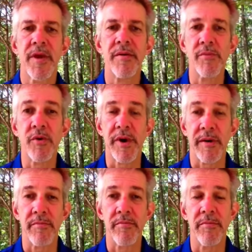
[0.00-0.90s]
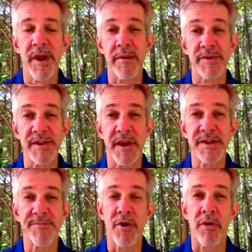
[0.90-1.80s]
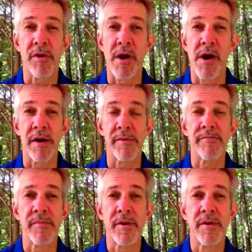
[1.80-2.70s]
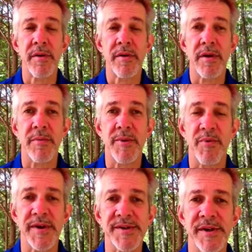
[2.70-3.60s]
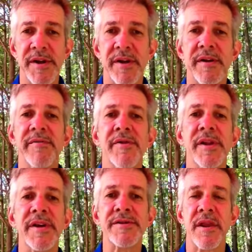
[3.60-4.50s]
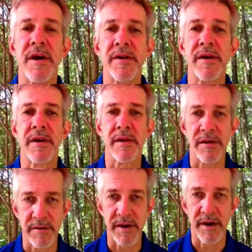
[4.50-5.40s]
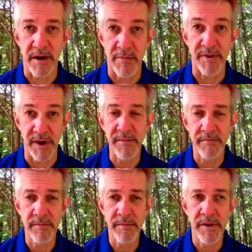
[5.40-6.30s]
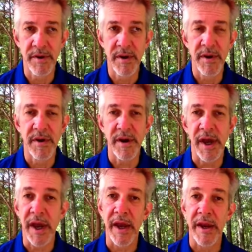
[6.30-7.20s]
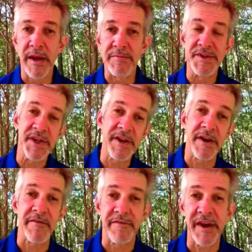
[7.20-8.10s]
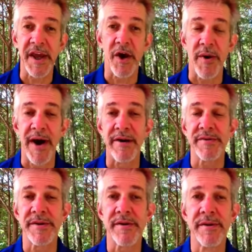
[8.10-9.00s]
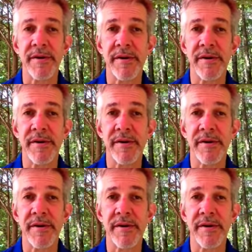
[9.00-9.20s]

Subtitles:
Good morning. My name is Les Paul Klein. I'm the president of the Les Klein Clothing Company, and I'm sending a video out